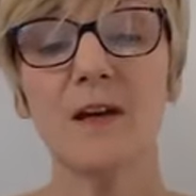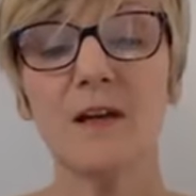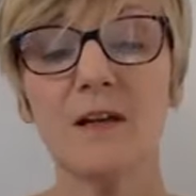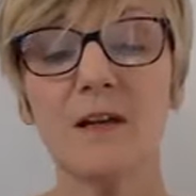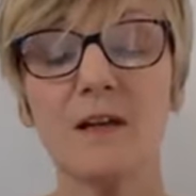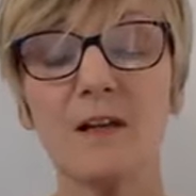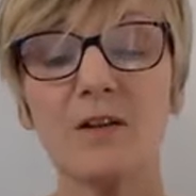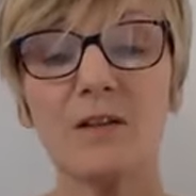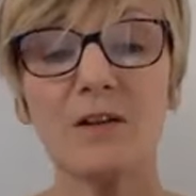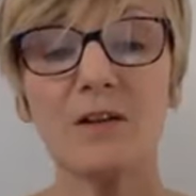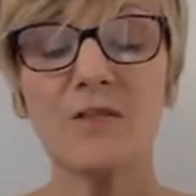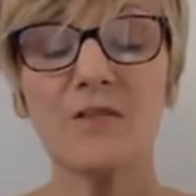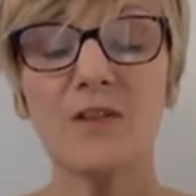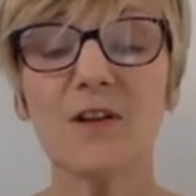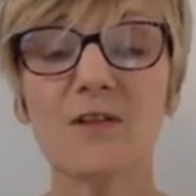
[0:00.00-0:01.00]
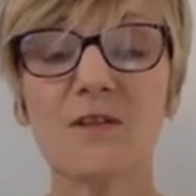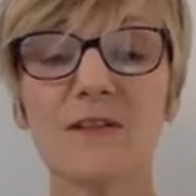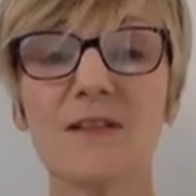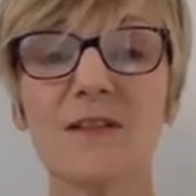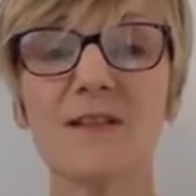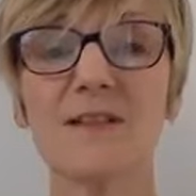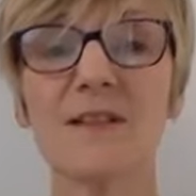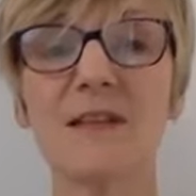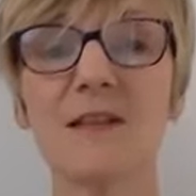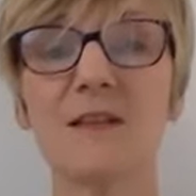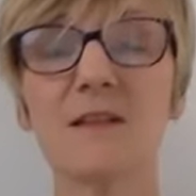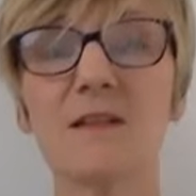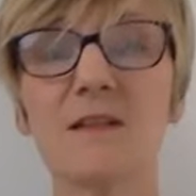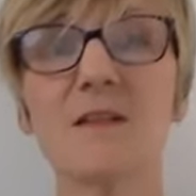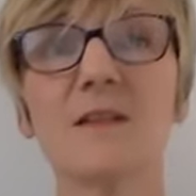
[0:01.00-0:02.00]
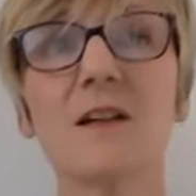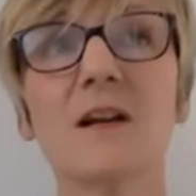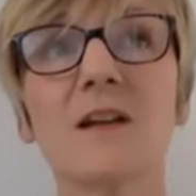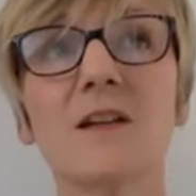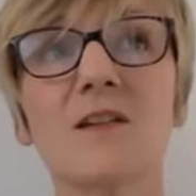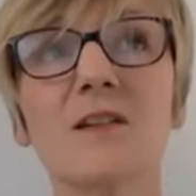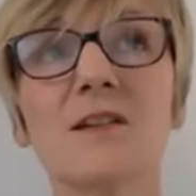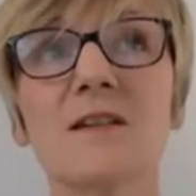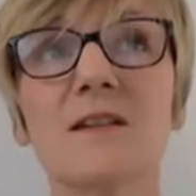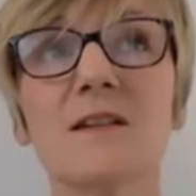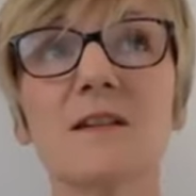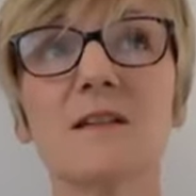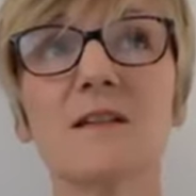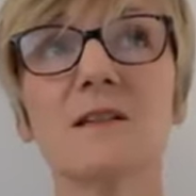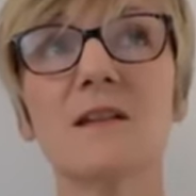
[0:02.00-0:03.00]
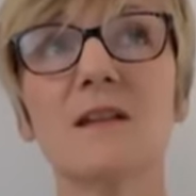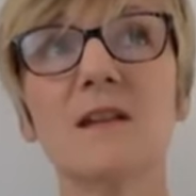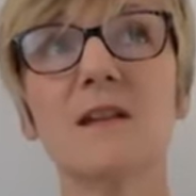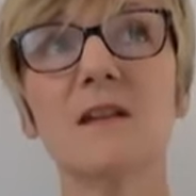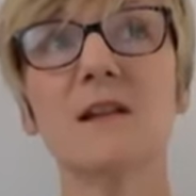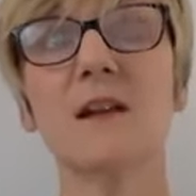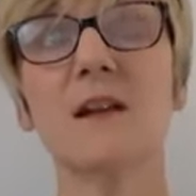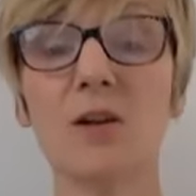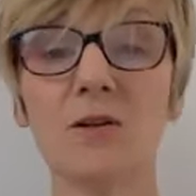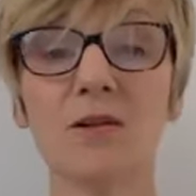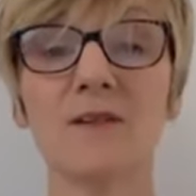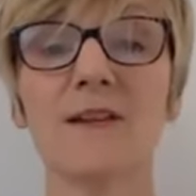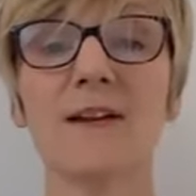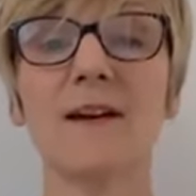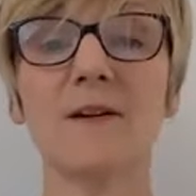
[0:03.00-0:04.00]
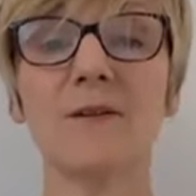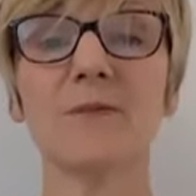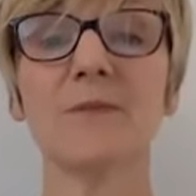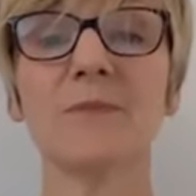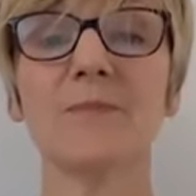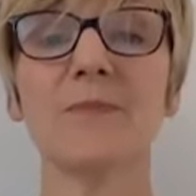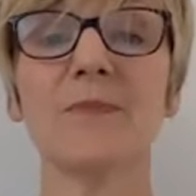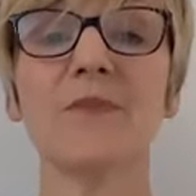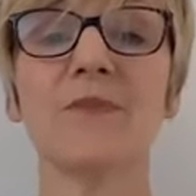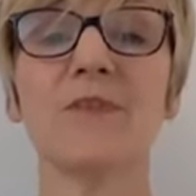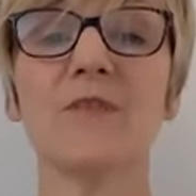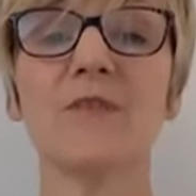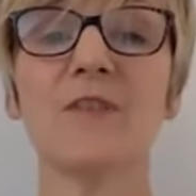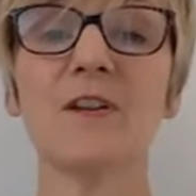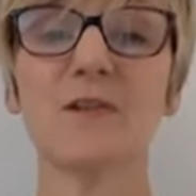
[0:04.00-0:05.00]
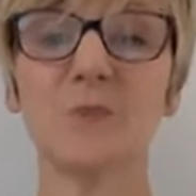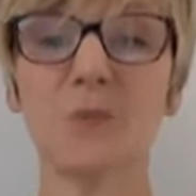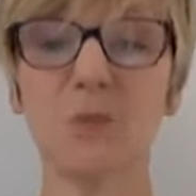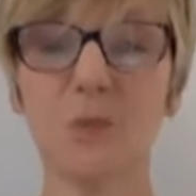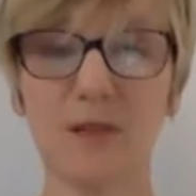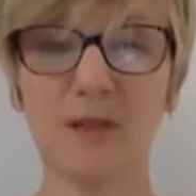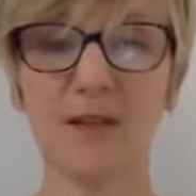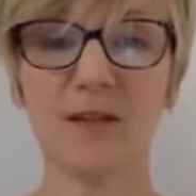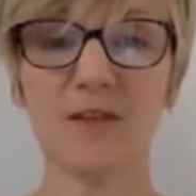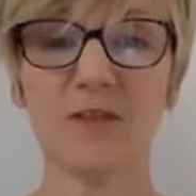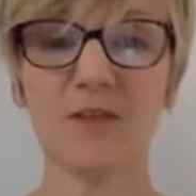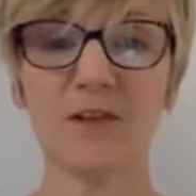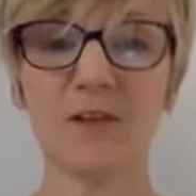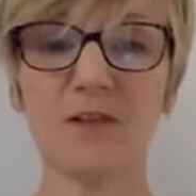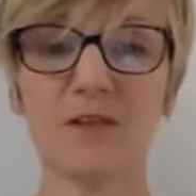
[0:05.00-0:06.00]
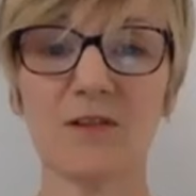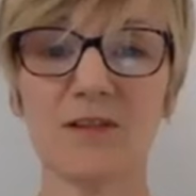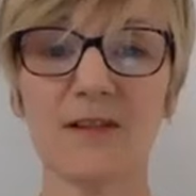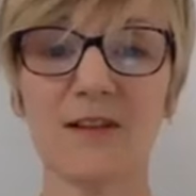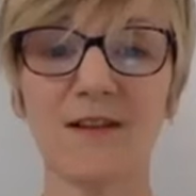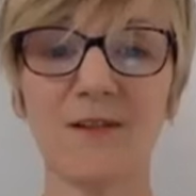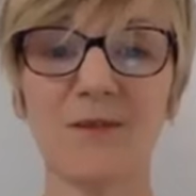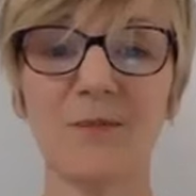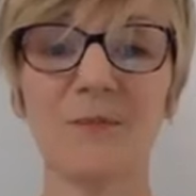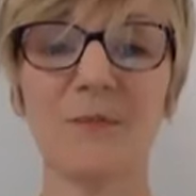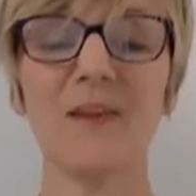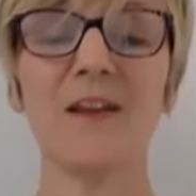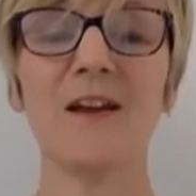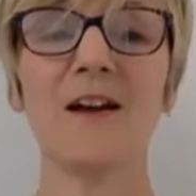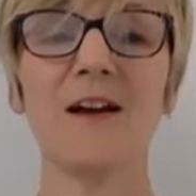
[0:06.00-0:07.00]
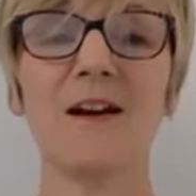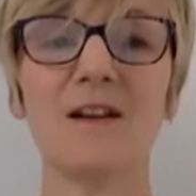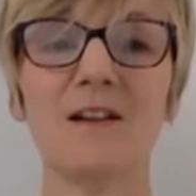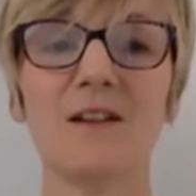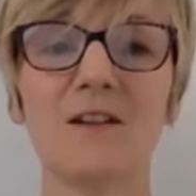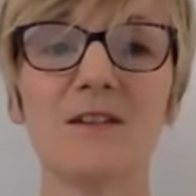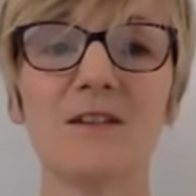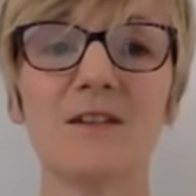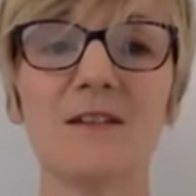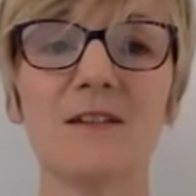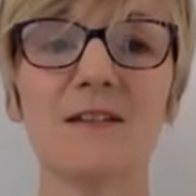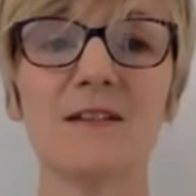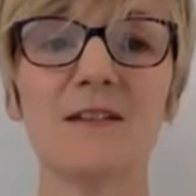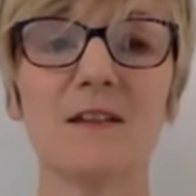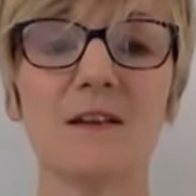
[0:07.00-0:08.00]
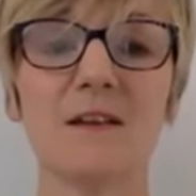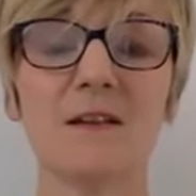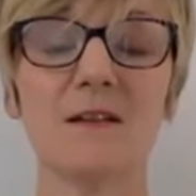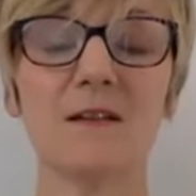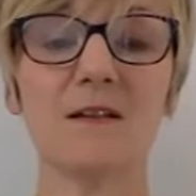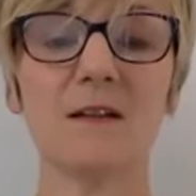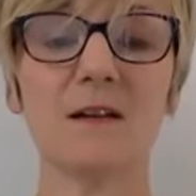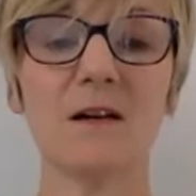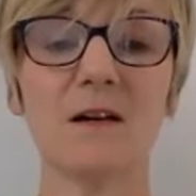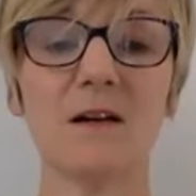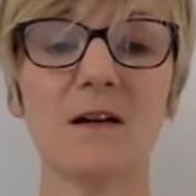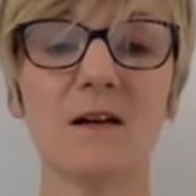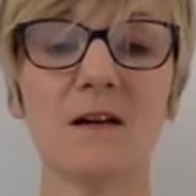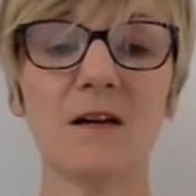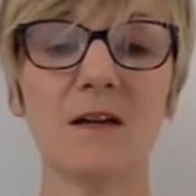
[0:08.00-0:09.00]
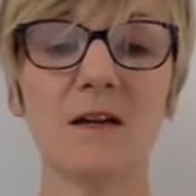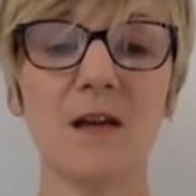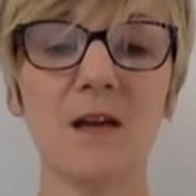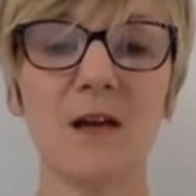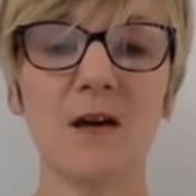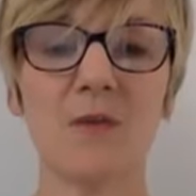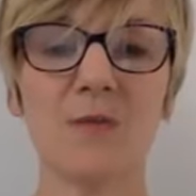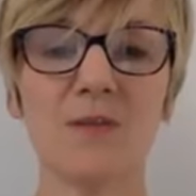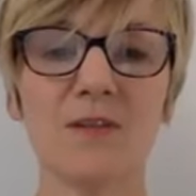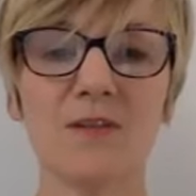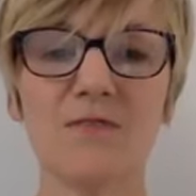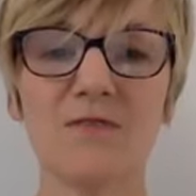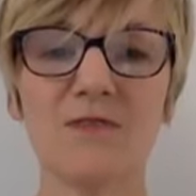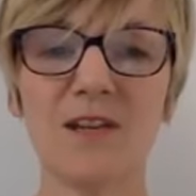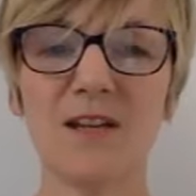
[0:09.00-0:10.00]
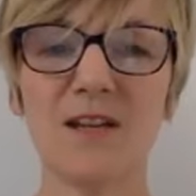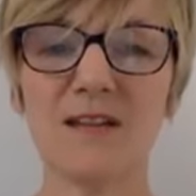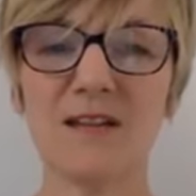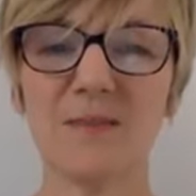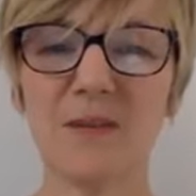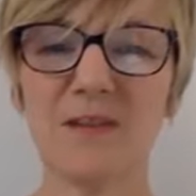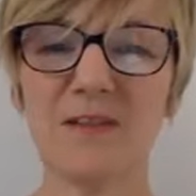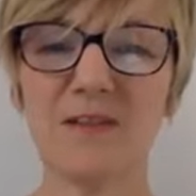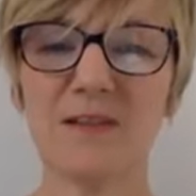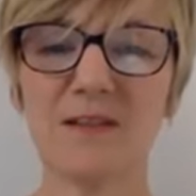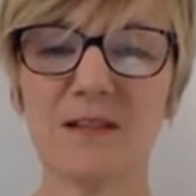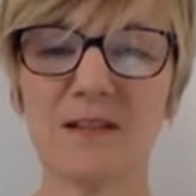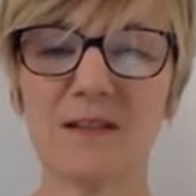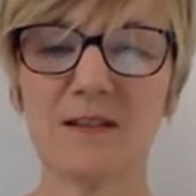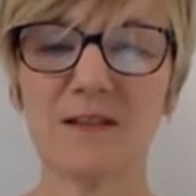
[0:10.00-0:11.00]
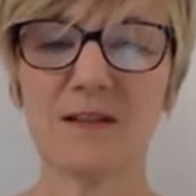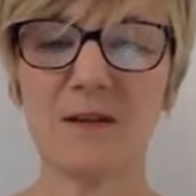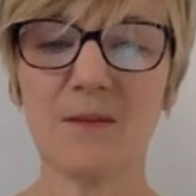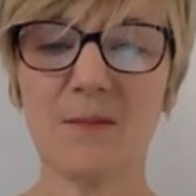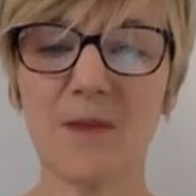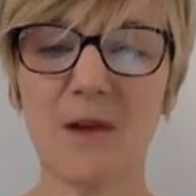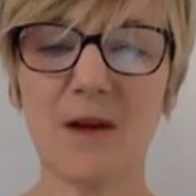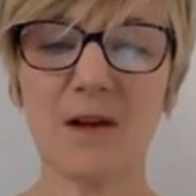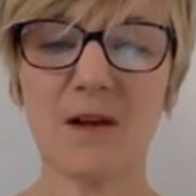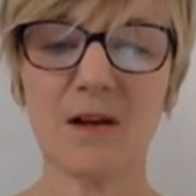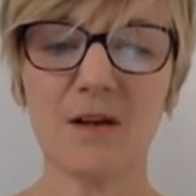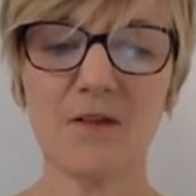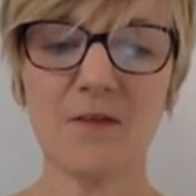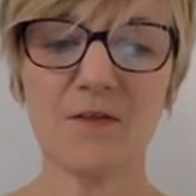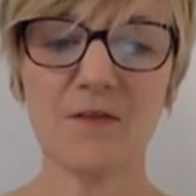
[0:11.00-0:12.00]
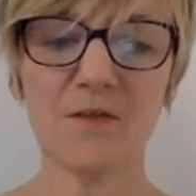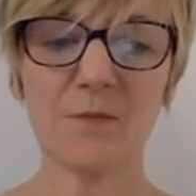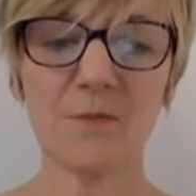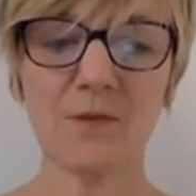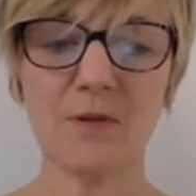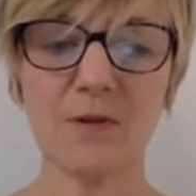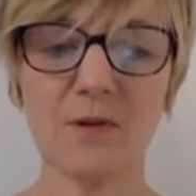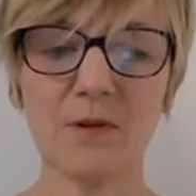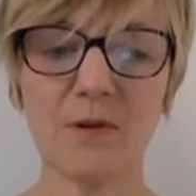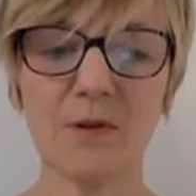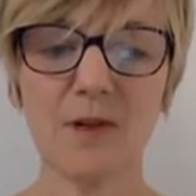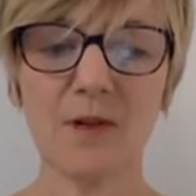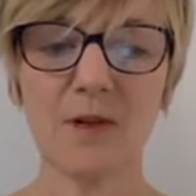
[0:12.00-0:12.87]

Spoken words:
And I know that I've noticed since the lockdown, for the first week of the lockdown, I noticed that I was really experiencing some uncomfortable